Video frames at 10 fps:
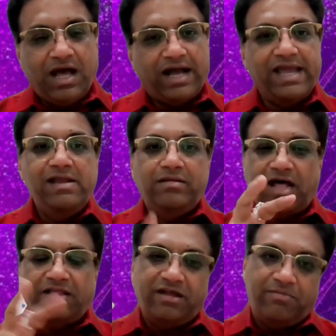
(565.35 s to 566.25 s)
Again,
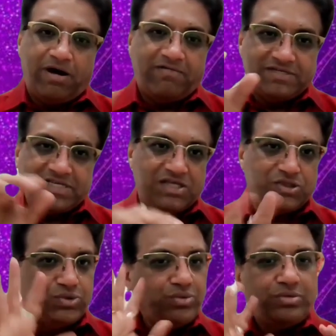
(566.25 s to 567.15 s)
the other bhavas
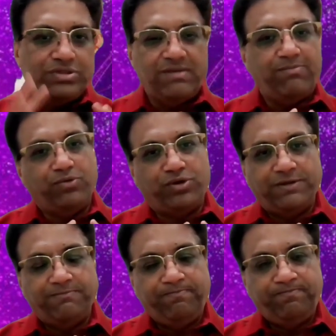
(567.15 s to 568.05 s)
has to support.
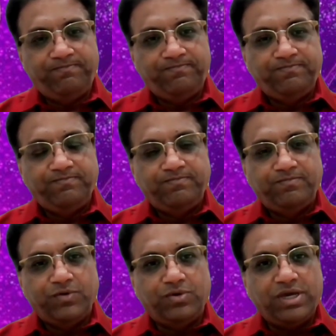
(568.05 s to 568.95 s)

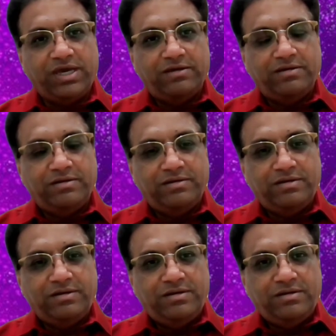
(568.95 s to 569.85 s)
Okay.
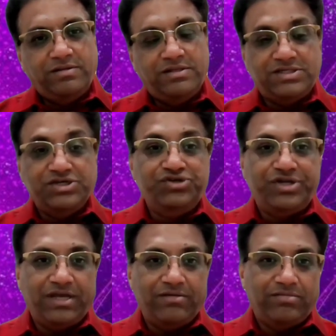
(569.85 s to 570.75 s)
The
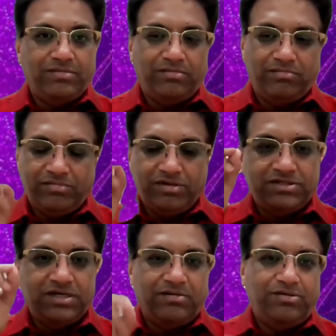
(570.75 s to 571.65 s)
surgery.
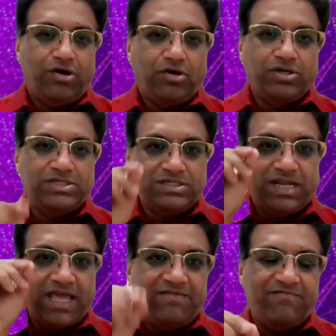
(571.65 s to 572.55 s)
So doctor's
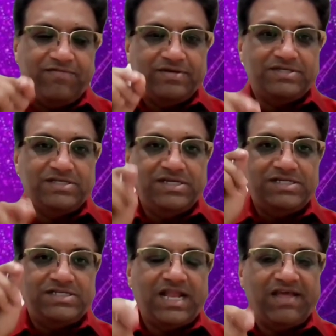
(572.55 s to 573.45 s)
knife,
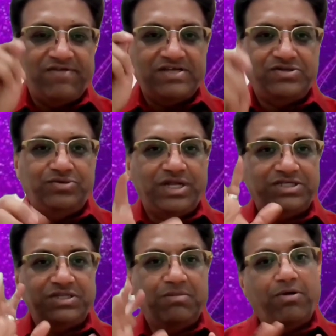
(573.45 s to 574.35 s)
surgeon's knife has to
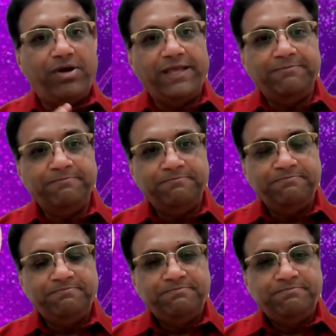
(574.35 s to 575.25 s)
touch the body.
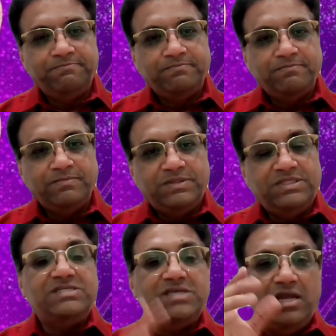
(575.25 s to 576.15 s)

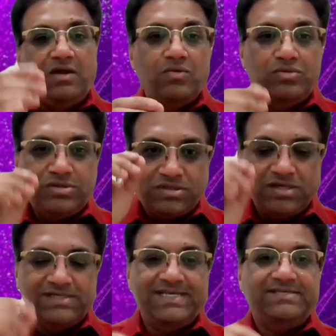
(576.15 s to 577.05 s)
This includes
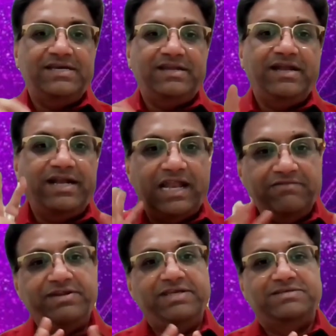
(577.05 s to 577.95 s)
cesarean
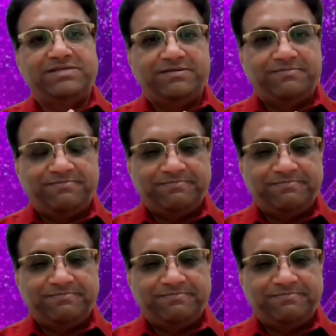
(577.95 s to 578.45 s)
deliveries.